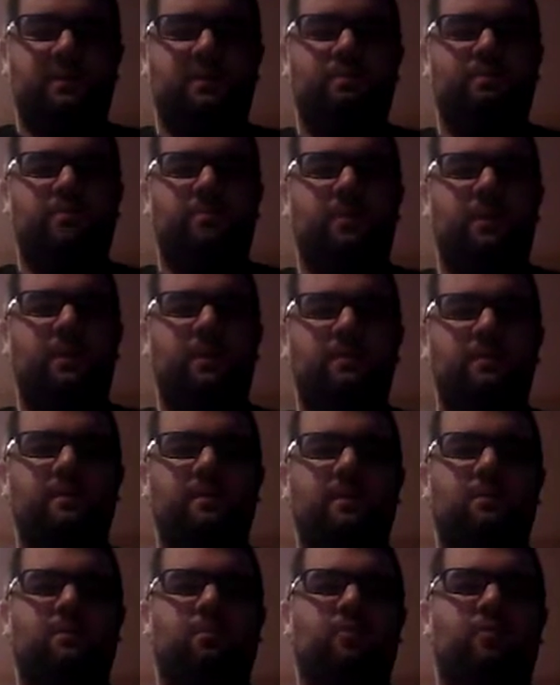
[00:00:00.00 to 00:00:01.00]
It picked
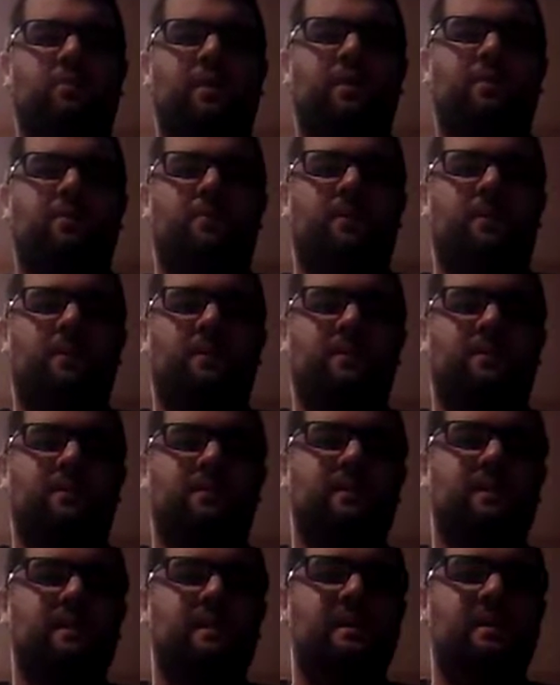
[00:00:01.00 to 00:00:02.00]
up right where
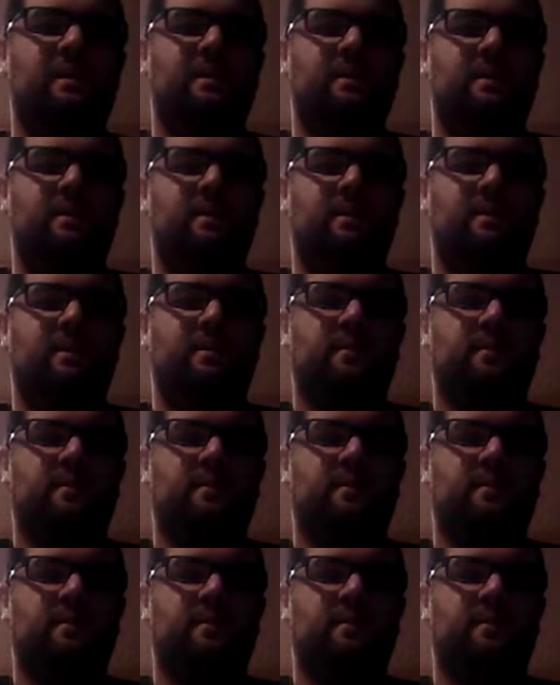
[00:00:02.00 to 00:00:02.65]
the